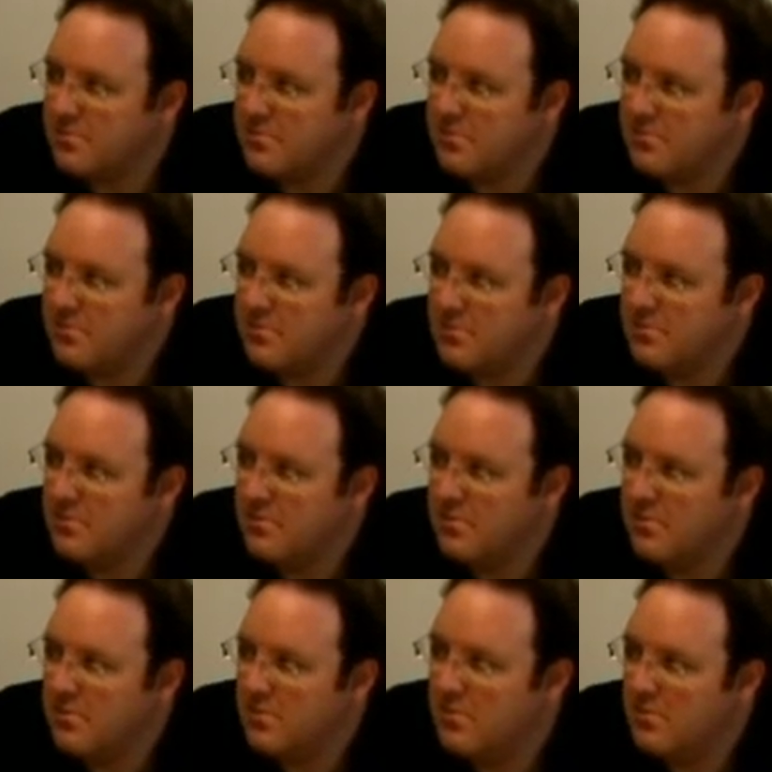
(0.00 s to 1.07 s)

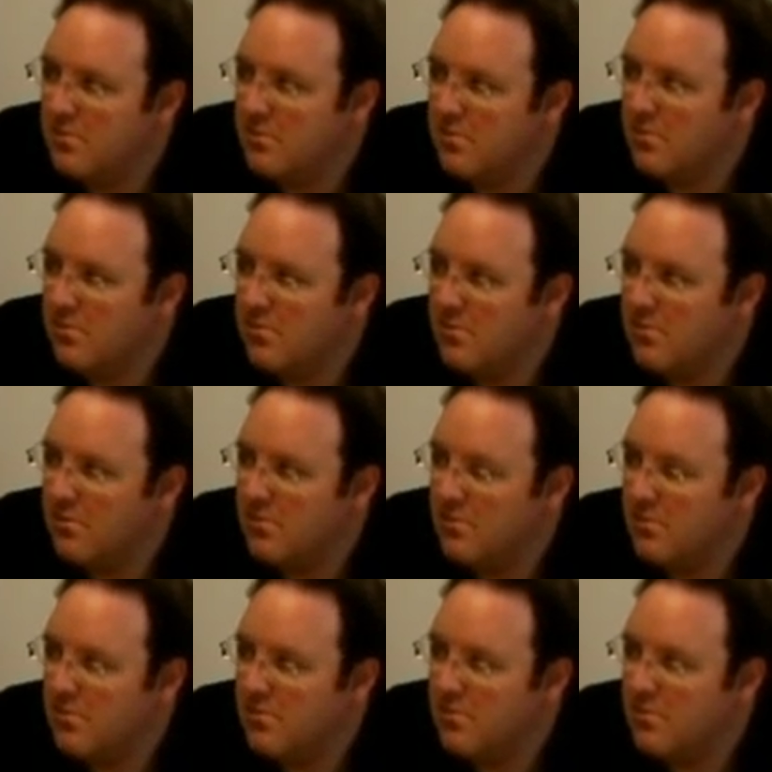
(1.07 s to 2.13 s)

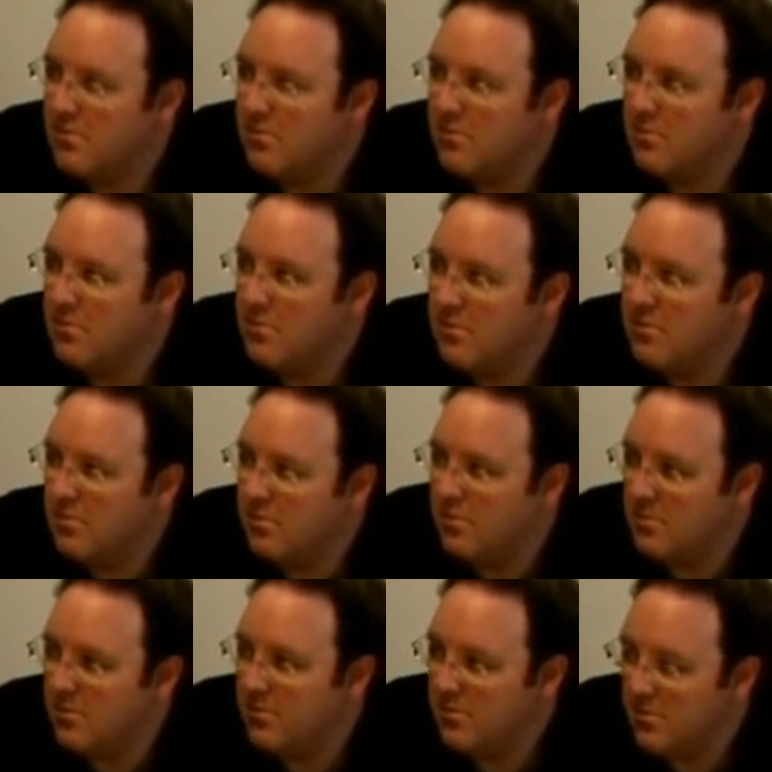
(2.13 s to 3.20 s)

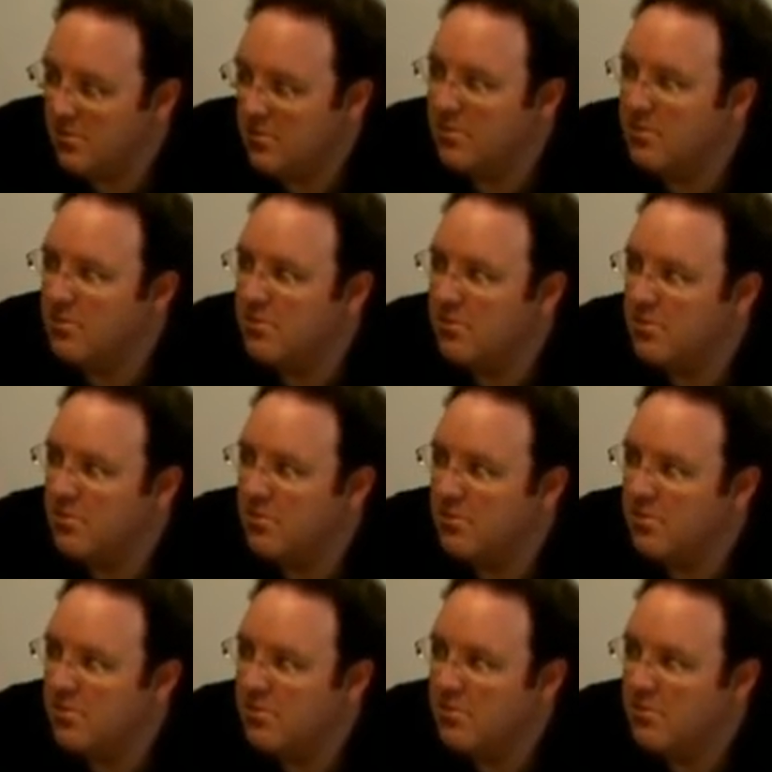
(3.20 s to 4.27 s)

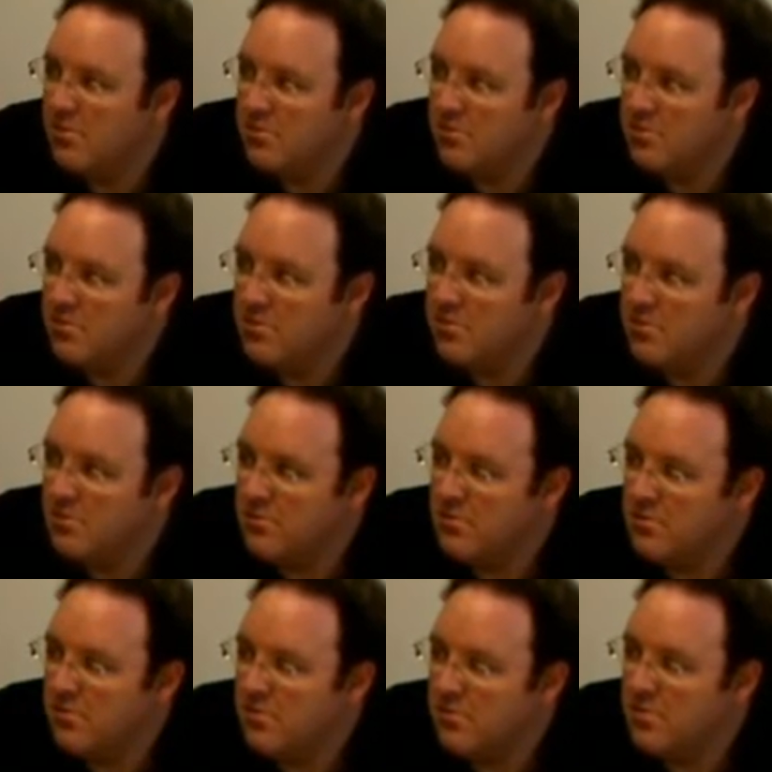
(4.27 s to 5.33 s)

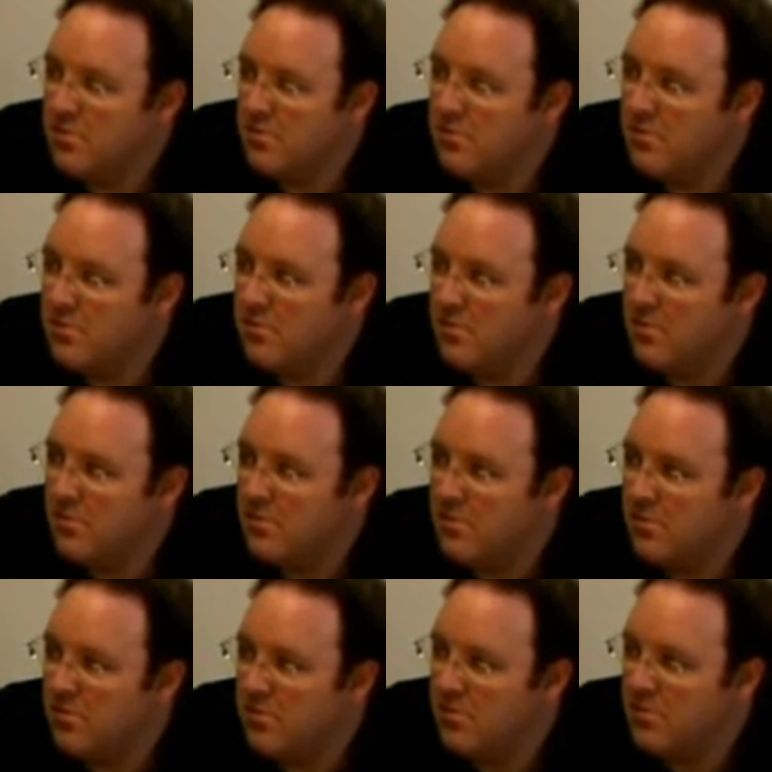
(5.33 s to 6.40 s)

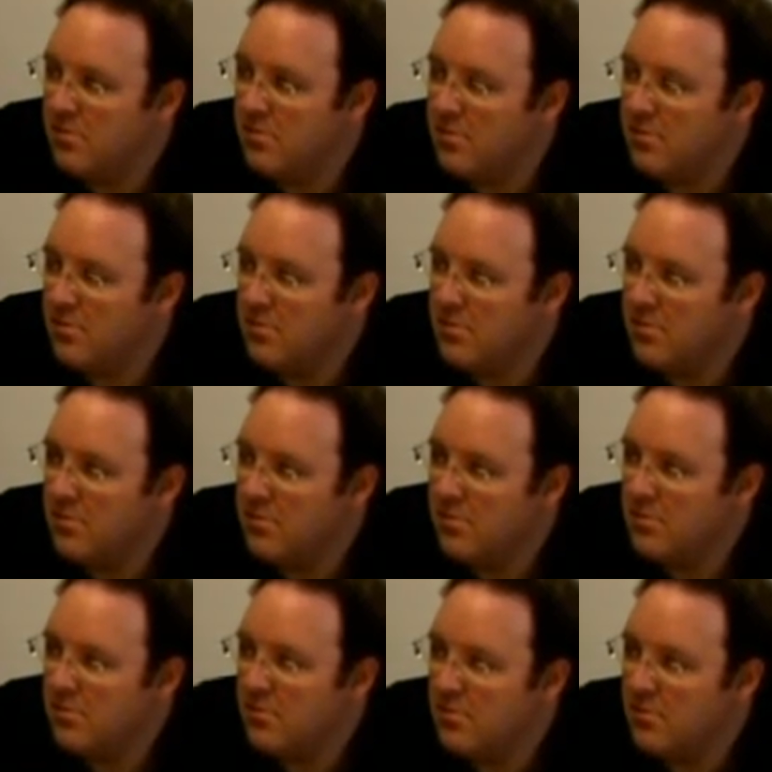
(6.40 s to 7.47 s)

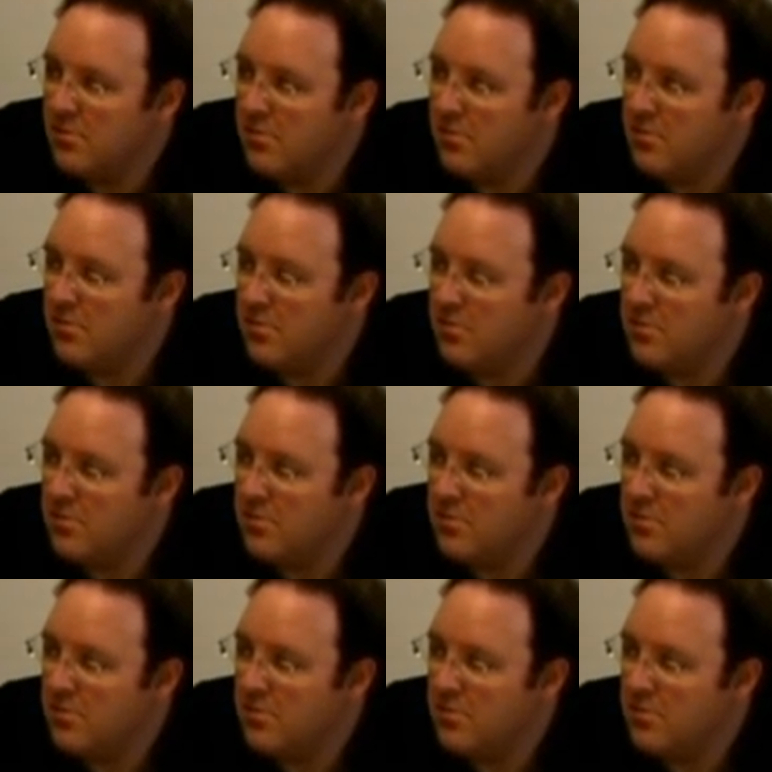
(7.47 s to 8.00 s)
This person isn't speaking.